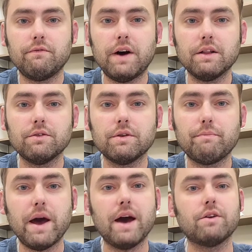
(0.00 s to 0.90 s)
Follow the
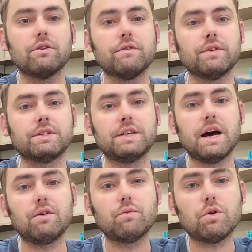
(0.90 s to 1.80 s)
pattern of the
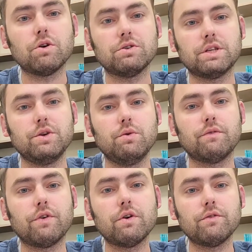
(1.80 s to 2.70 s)
sound words that you
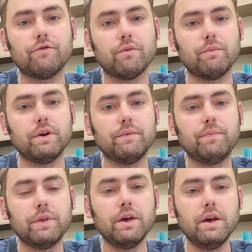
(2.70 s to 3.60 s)
have heard from me
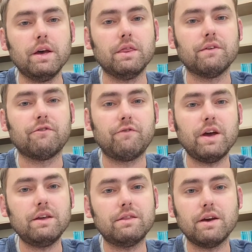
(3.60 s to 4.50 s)
in the
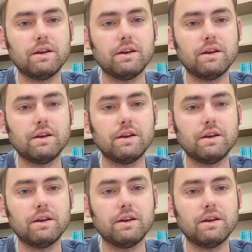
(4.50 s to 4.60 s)
faith